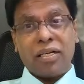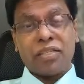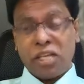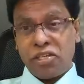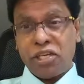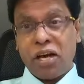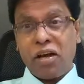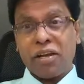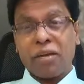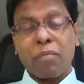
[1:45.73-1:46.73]

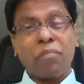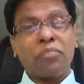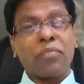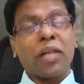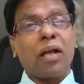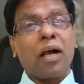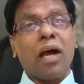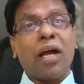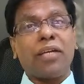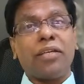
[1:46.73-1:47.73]
Samsar
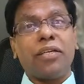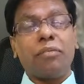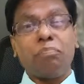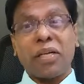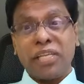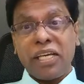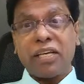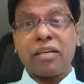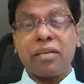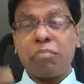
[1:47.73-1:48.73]
and
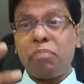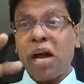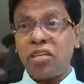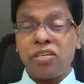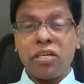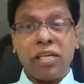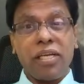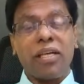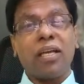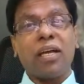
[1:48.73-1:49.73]
Pater
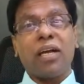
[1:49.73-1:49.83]
Panchali